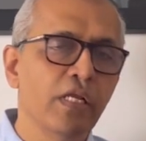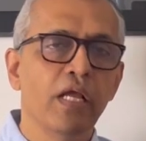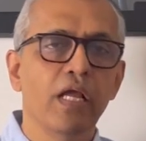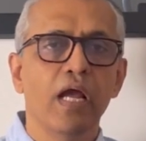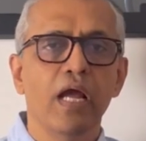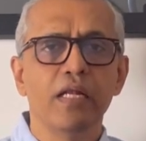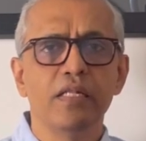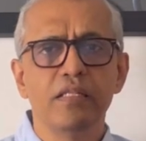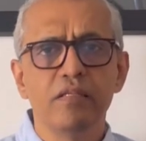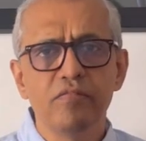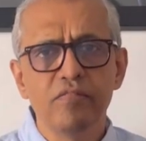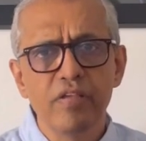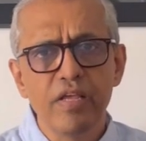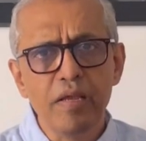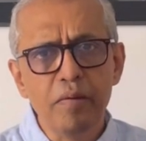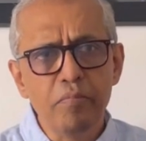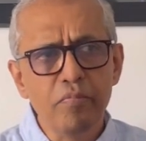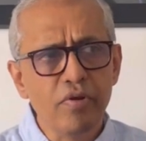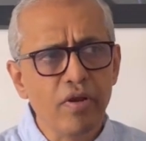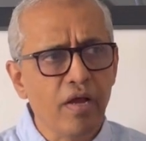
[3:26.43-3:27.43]
At the
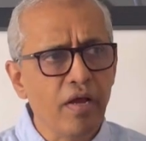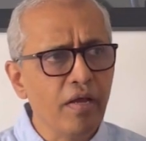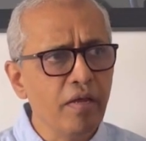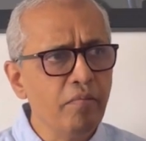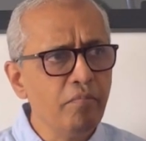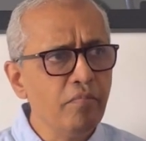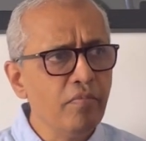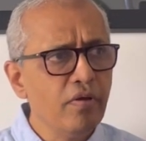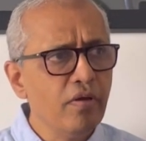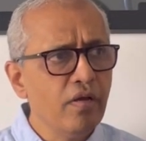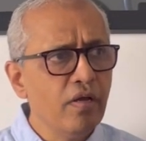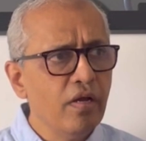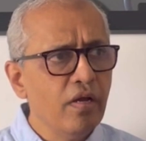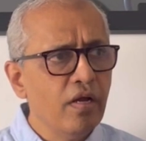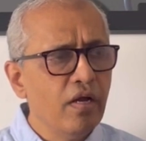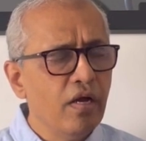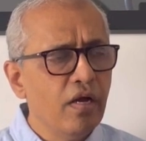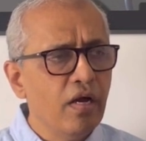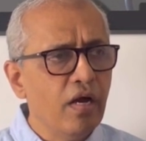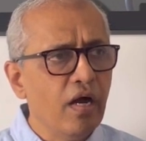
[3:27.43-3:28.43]
same time,
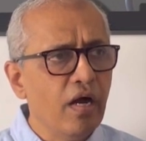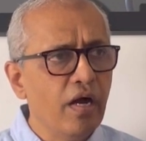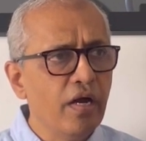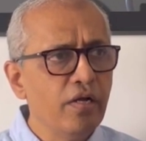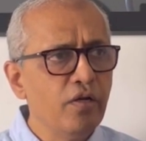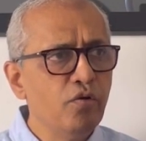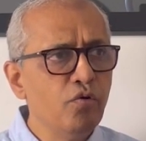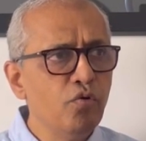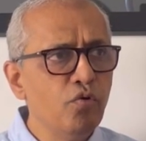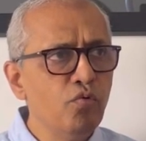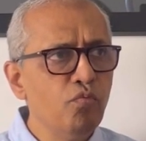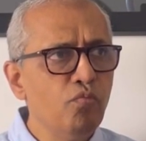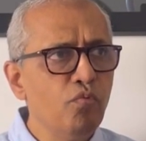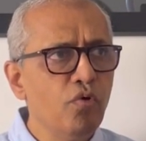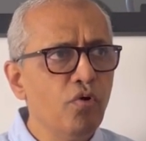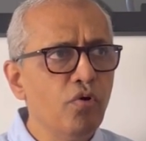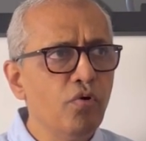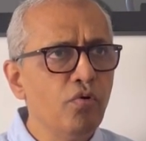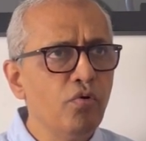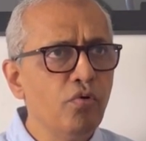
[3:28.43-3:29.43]
I don't
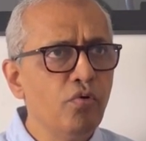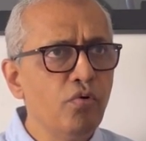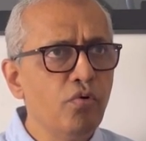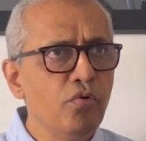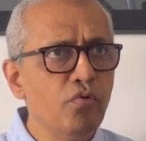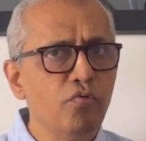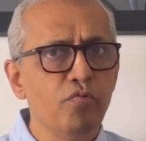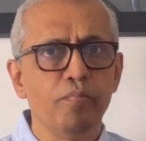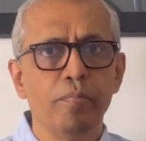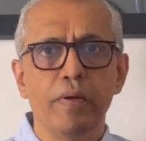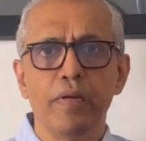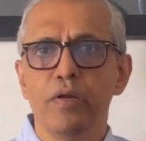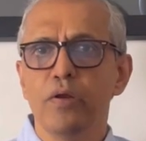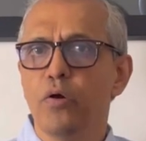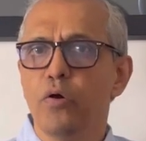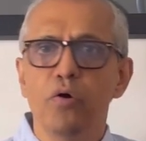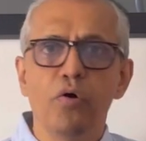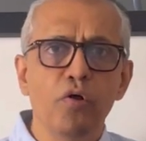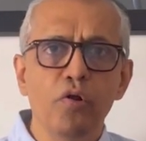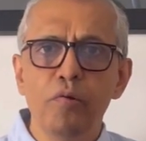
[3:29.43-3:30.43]
want to spend
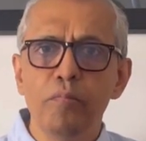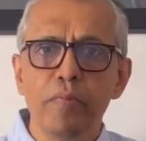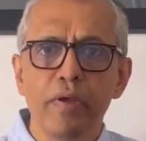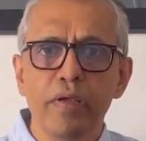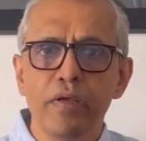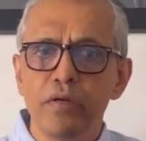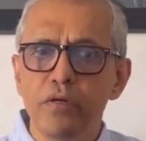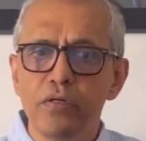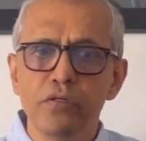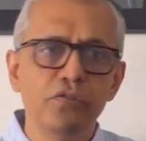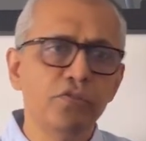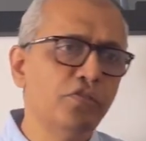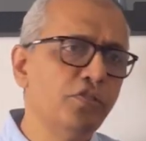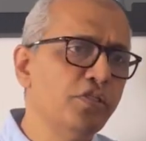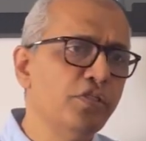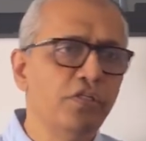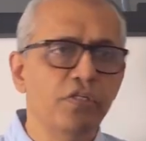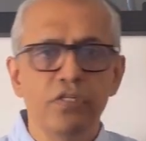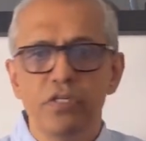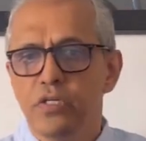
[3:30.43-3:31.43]
all my
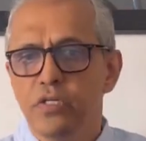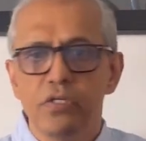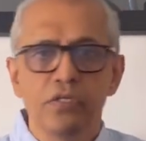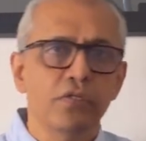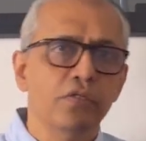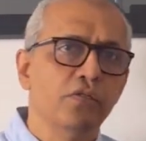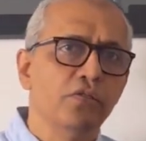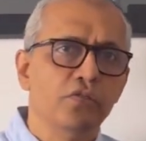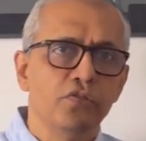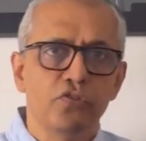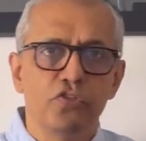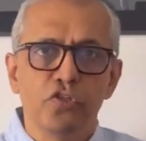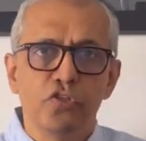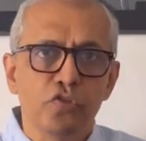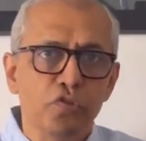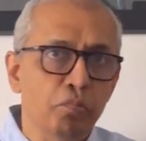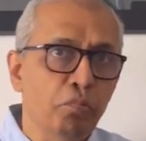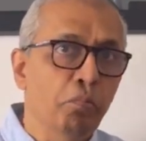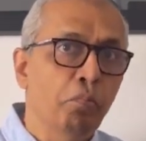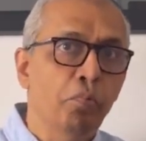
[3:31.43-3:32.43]
energy
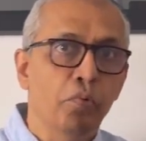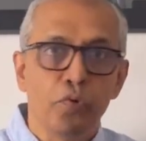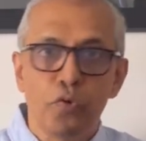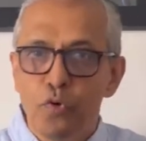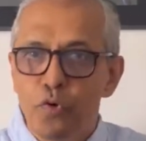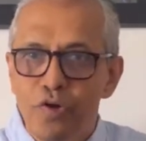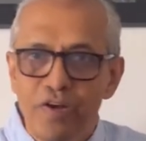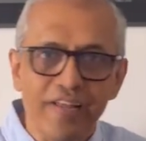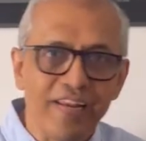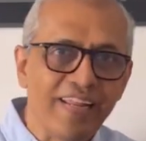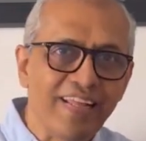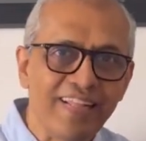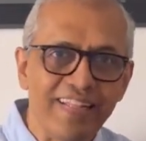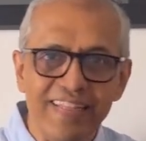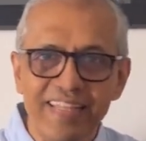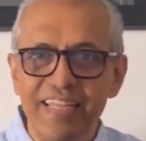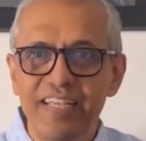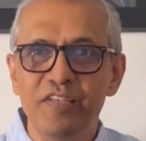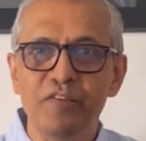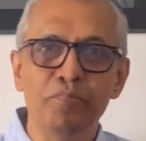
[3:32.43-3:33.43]
just brokering
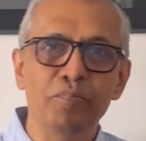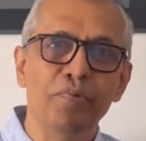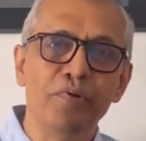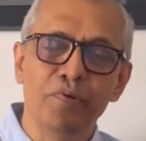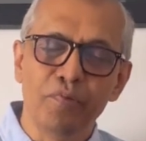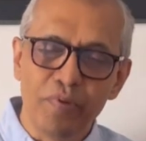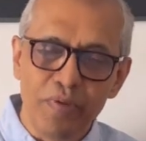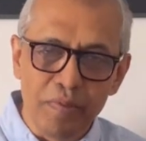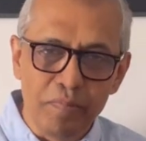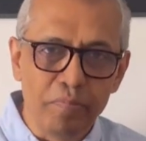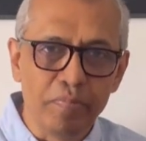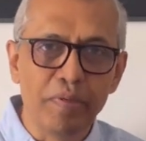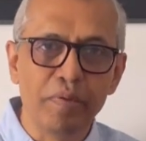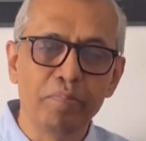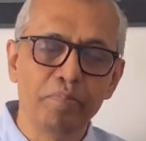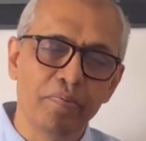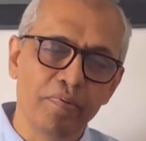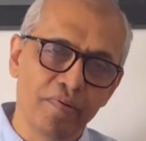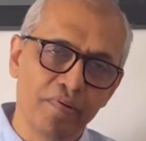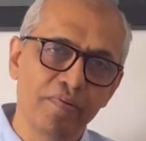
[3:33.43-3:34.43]
things between
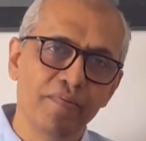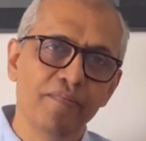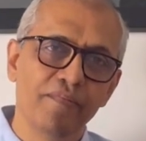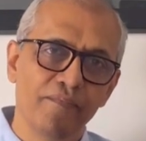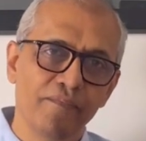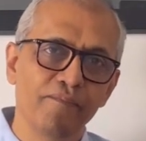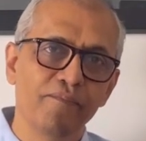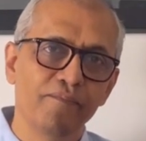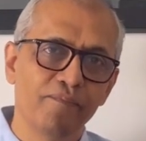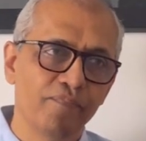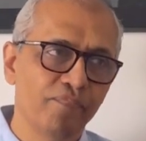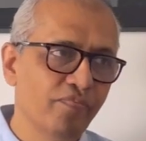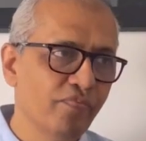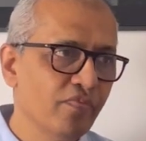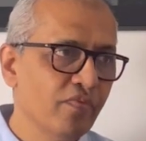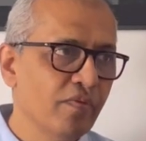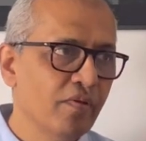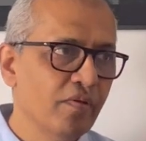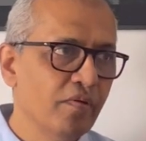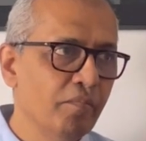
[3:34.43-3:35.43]
people,
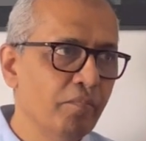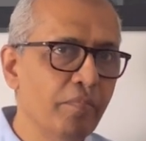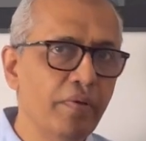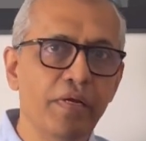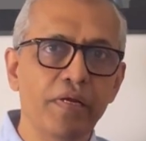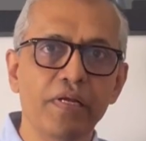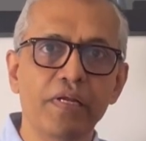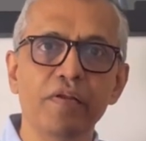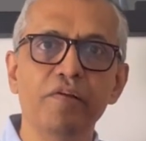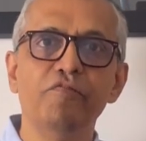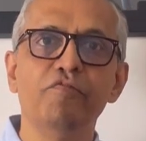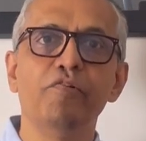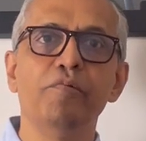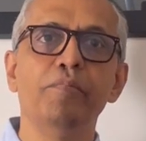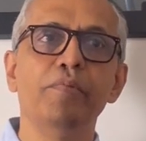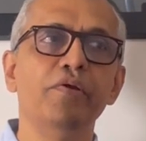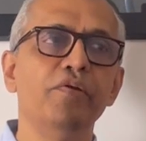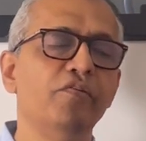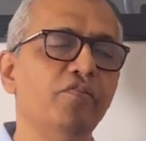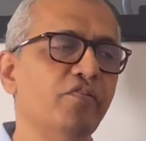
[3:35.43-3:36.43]
be it
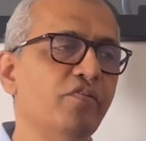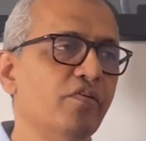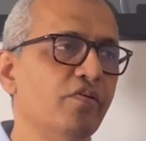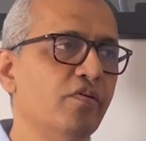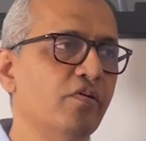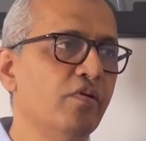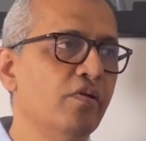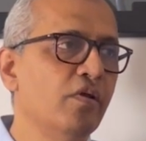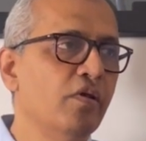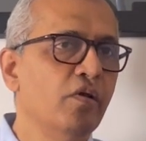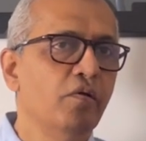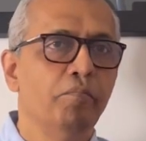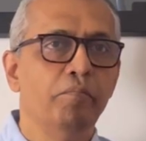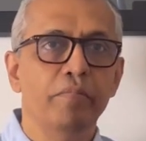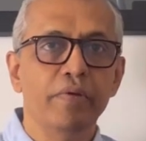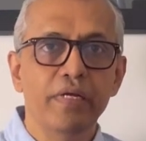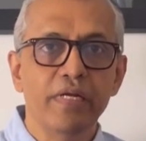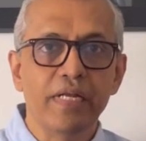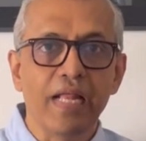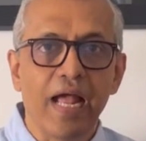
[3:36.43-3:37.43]
information,
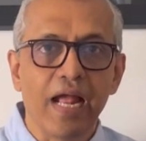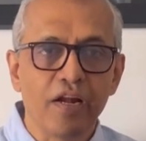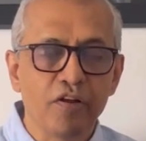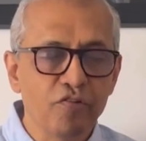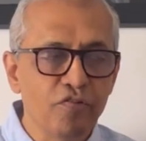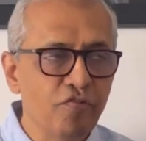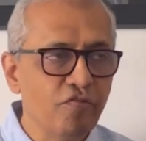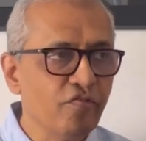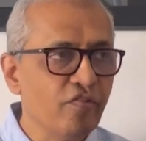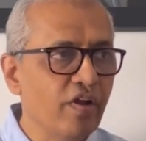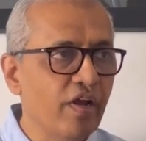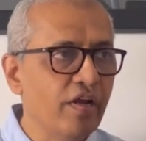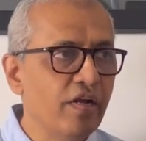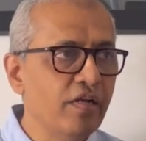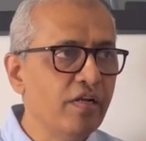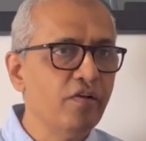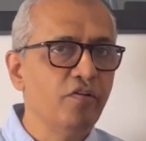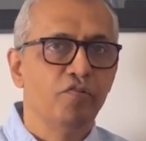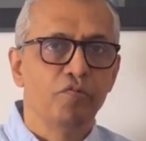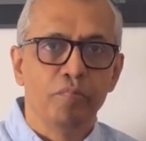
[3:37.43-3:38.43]
be it acts of
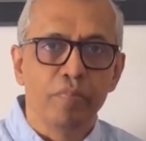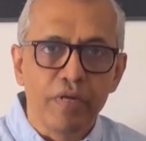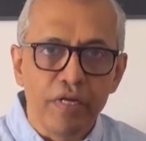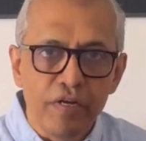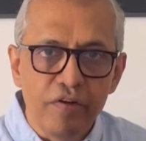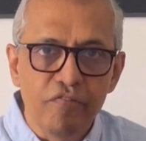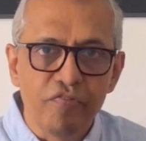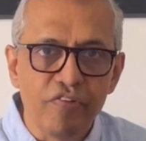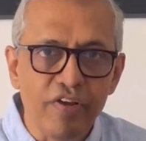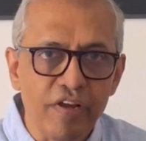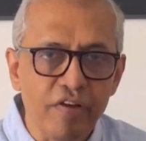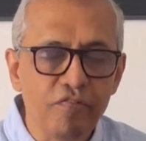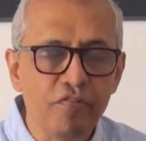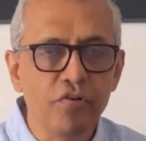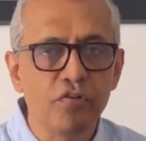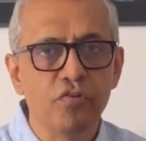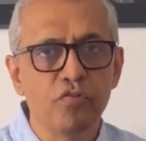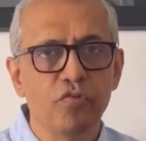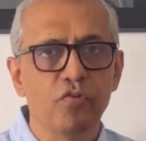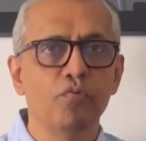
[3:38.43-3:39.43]
kindness, be it
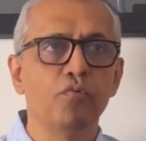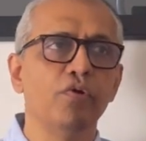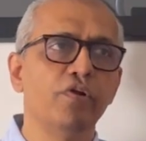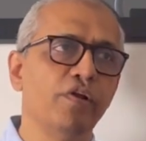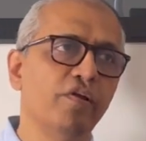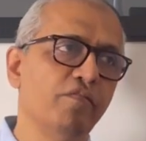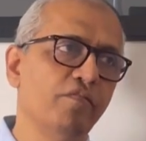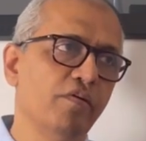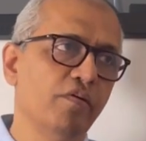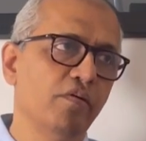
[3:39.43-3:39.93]
favors or whatever.